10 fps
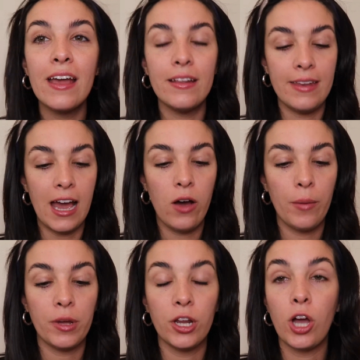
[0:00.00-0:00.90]
Now
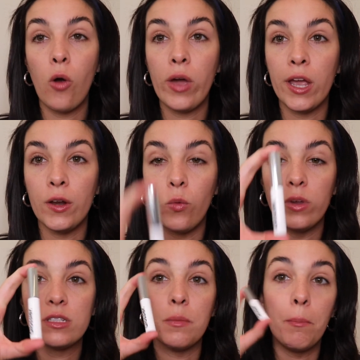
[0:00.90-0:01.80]
I'm gonna go in
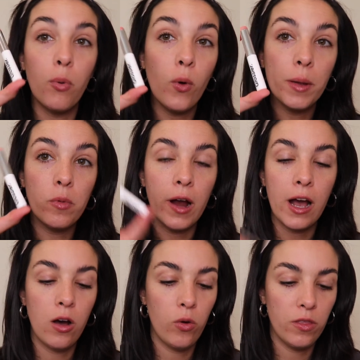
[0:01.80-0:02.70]
with some
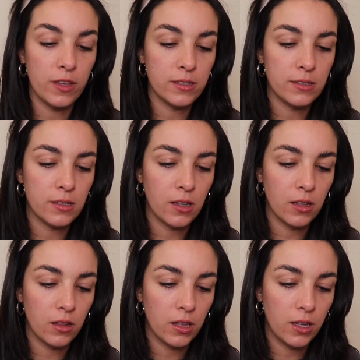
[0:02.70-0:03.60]
boybrow. This is
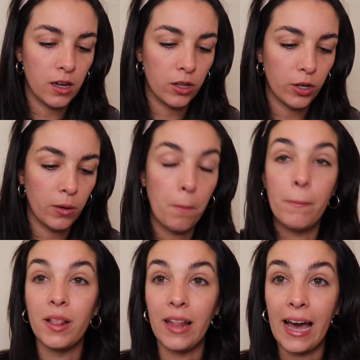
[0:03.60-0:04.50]
in the color
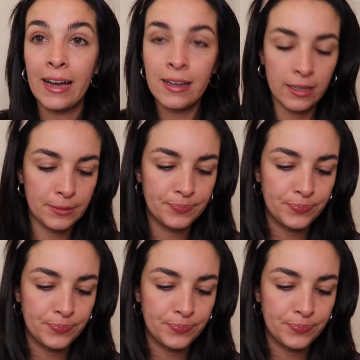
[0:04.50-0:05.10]
Black.